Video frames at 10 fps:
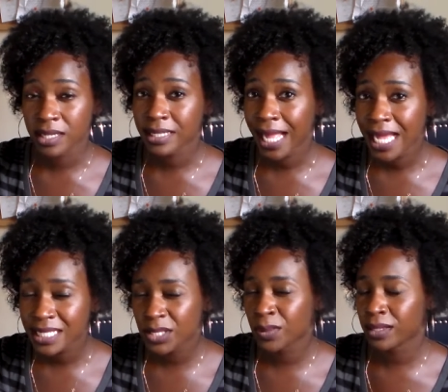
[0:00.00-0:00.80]
in our
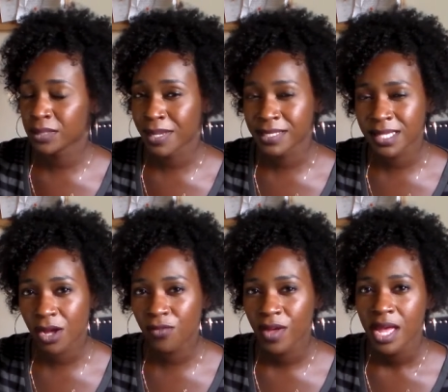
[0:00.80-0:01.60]
class as well as
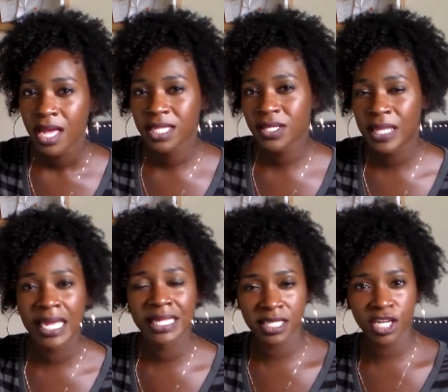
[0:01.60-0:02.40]
myself. And so they get